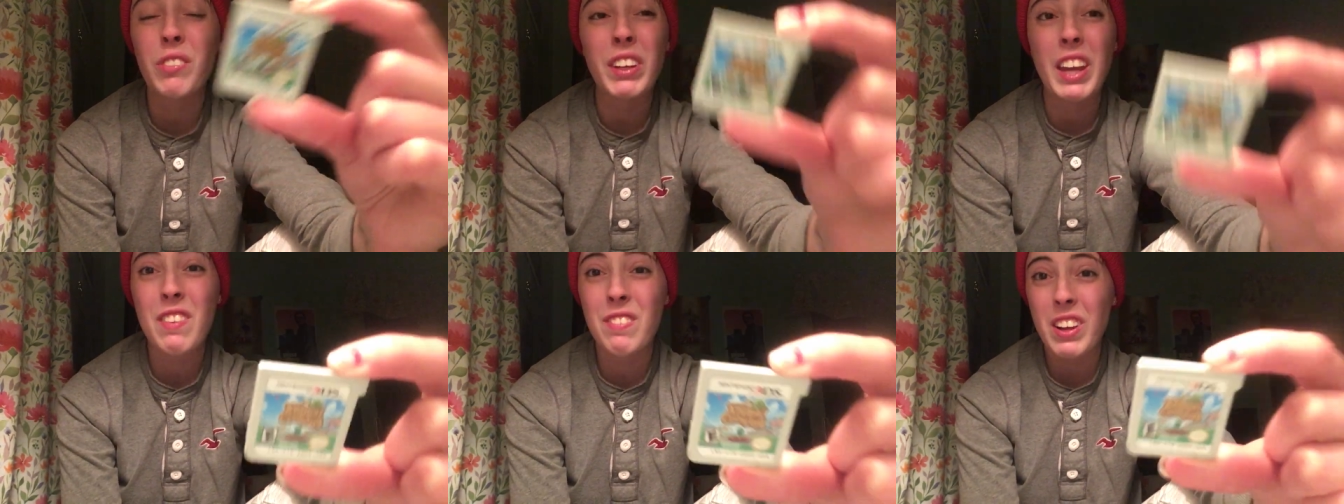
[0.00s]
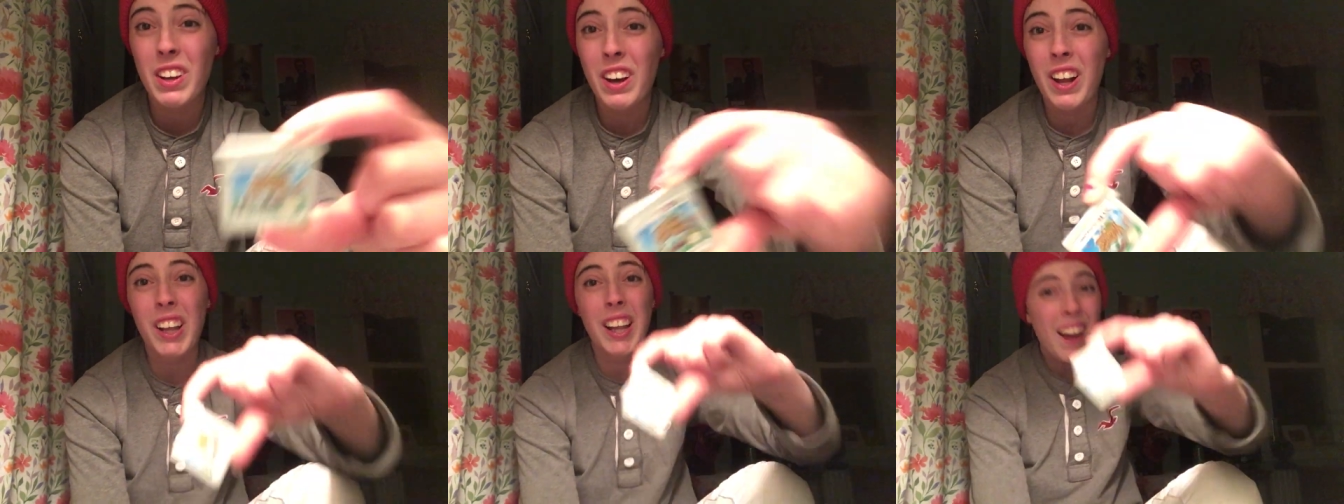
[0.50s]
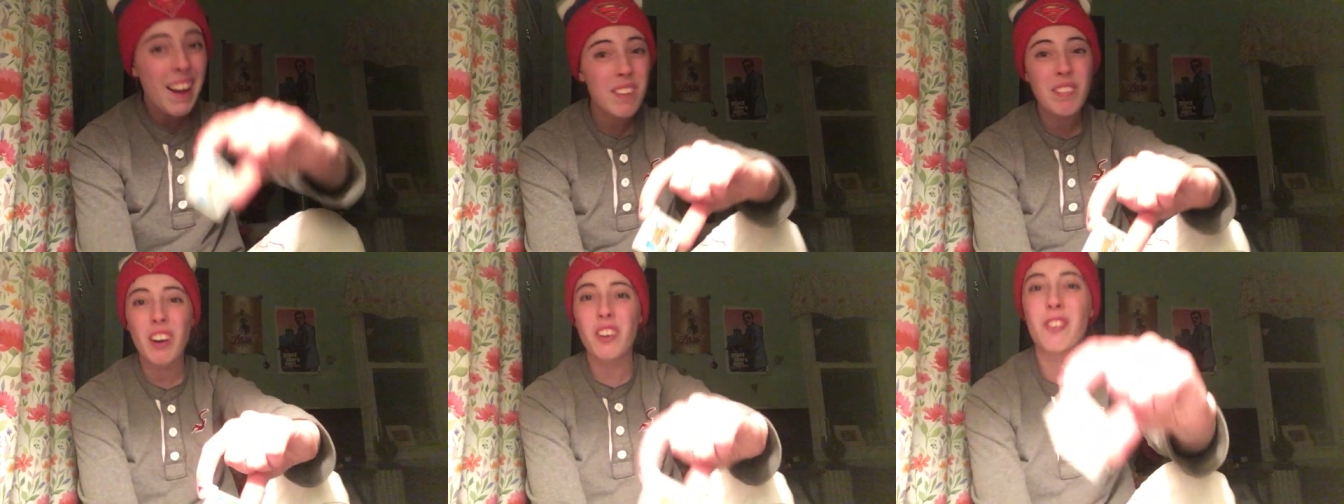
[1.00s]
Someone gave me a, a
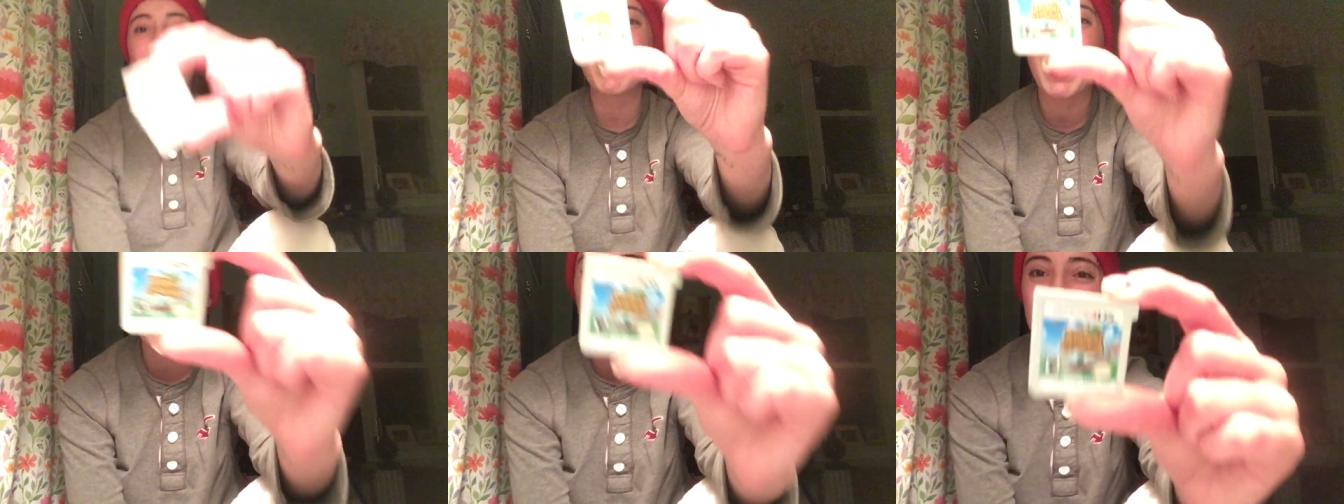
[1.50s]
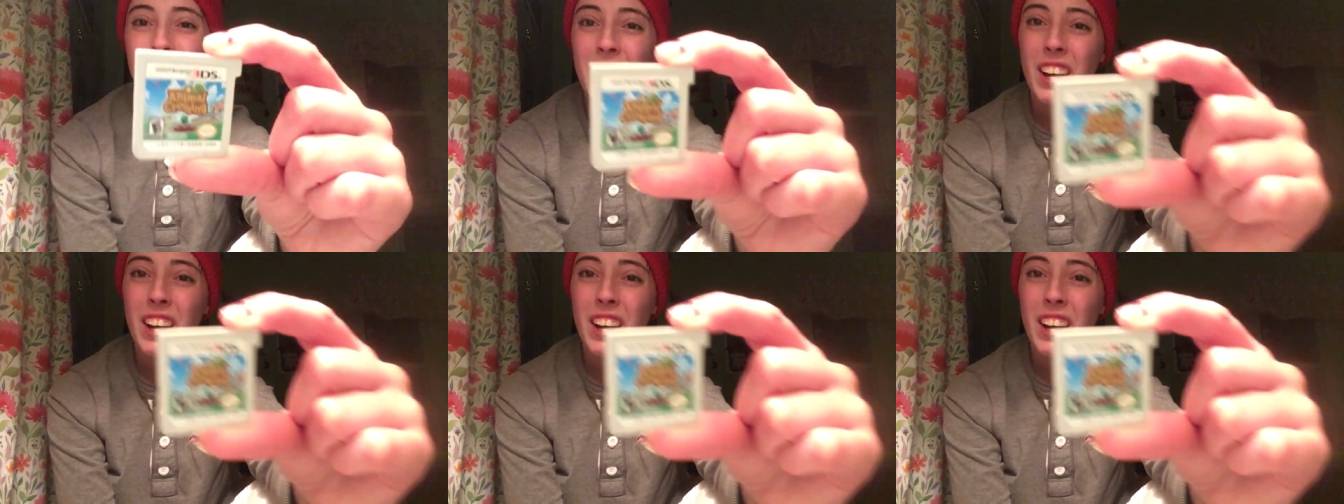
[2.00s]
lot of bells one time.